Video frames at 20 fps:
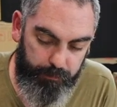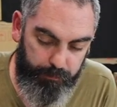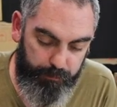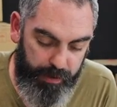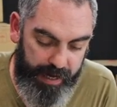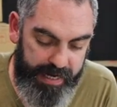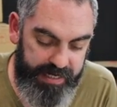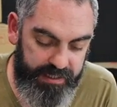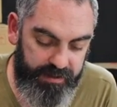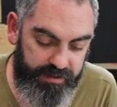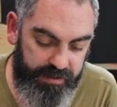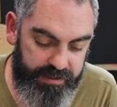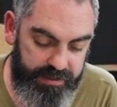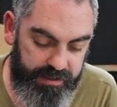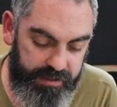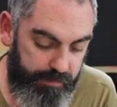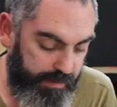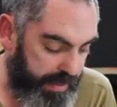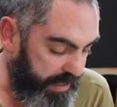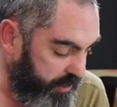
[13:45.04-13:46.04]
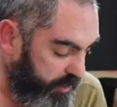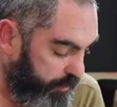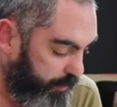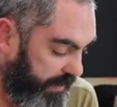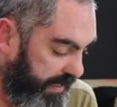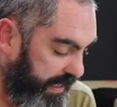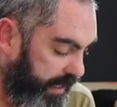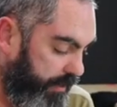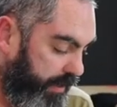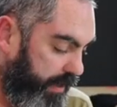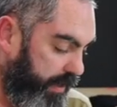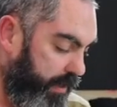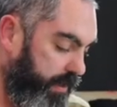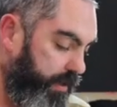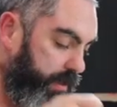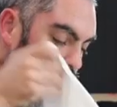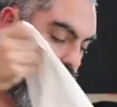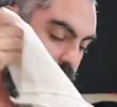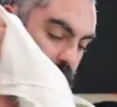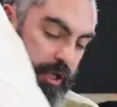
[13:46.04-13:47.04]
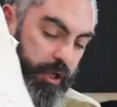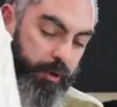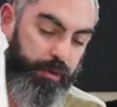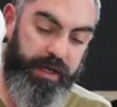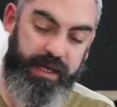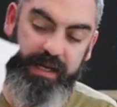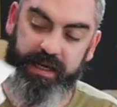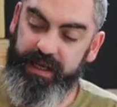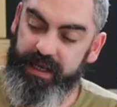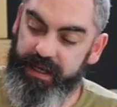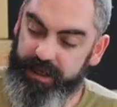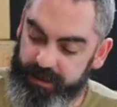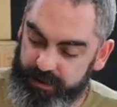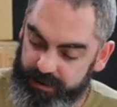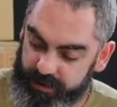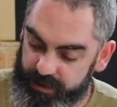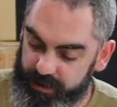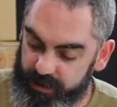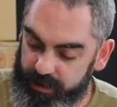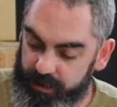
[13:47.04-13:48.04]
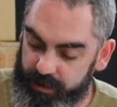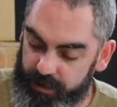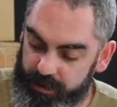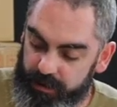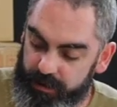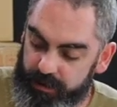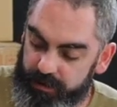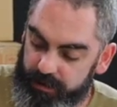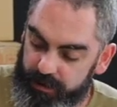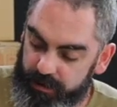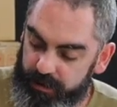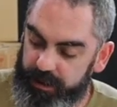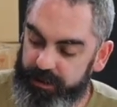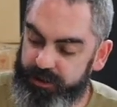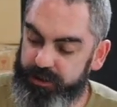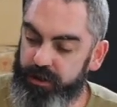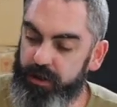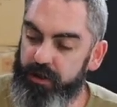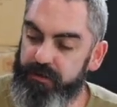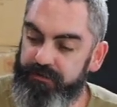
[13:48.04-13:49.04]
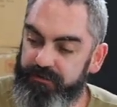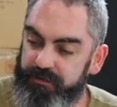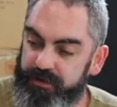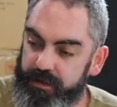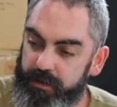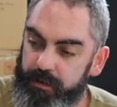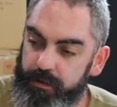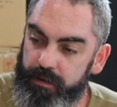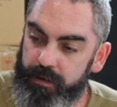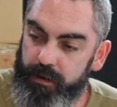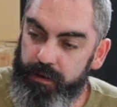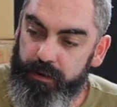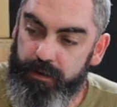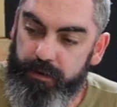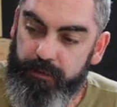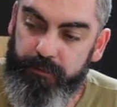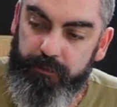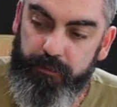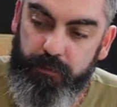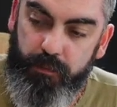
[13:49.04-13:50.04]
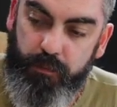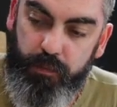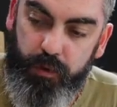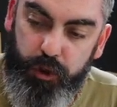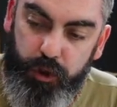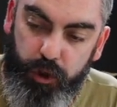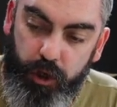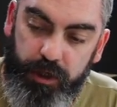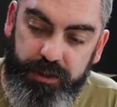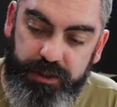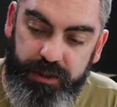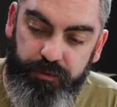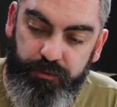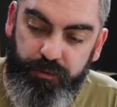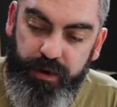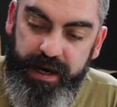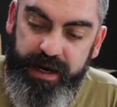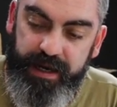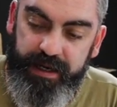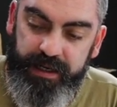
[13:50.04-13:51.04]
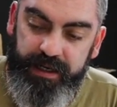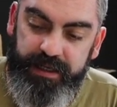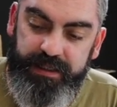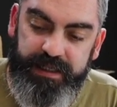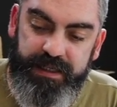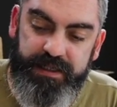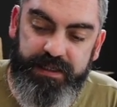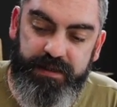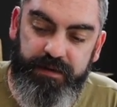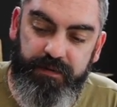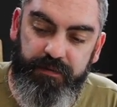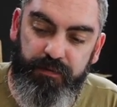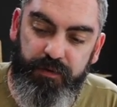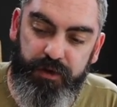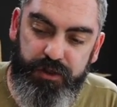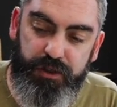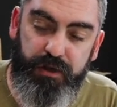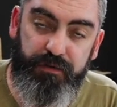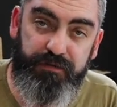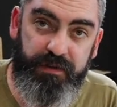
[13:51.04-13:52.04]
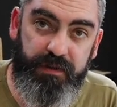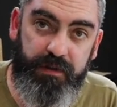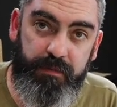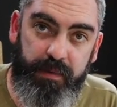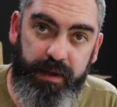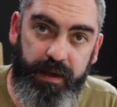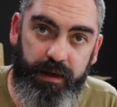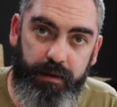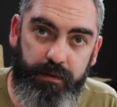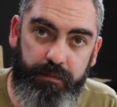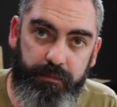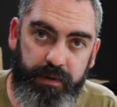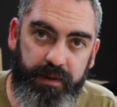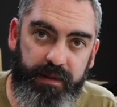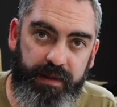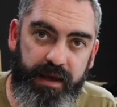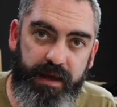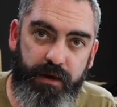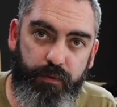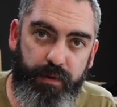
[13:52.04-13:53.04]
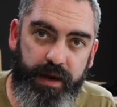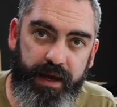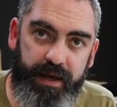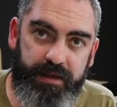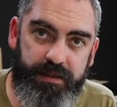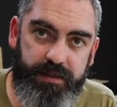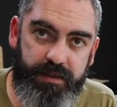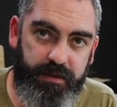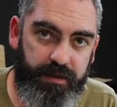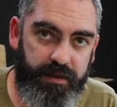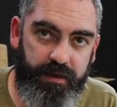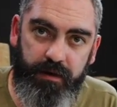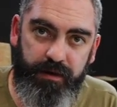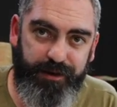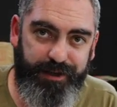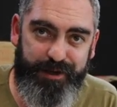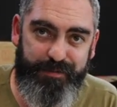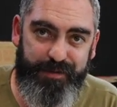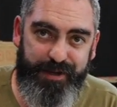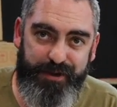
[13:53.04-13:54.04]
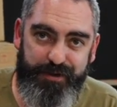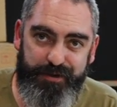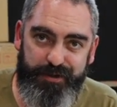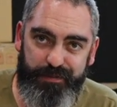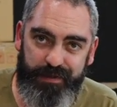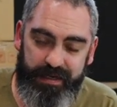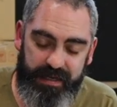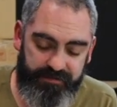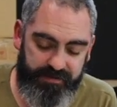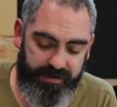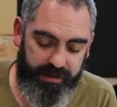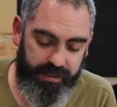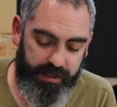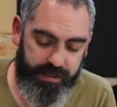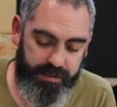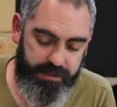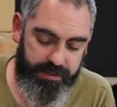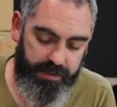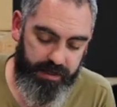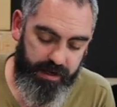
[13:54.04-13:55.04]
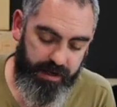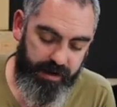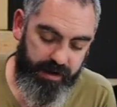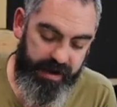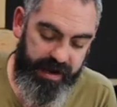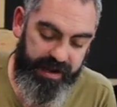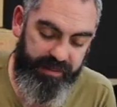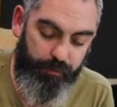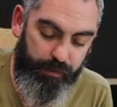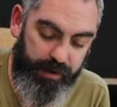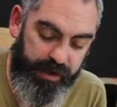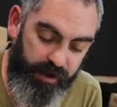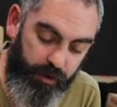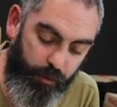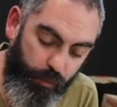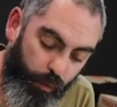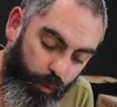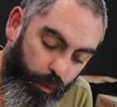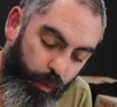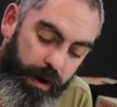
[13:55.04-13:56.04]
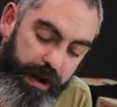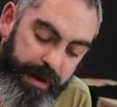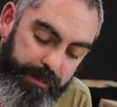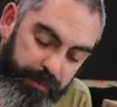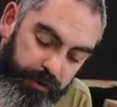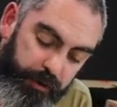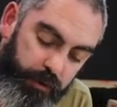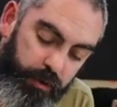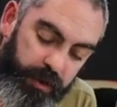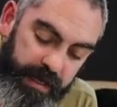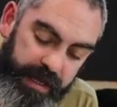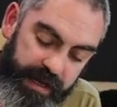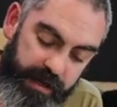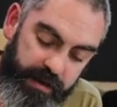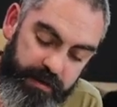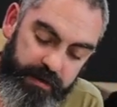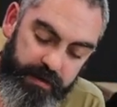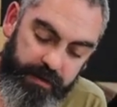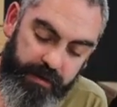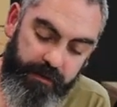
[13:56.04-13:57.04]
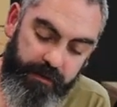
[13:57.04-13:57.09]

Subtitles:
painted this in the manageable area, you are going to get a soft cotton rag, and the softer the better, but they are rags. They're not going to be usable after this. And then we're going to wipe it all out.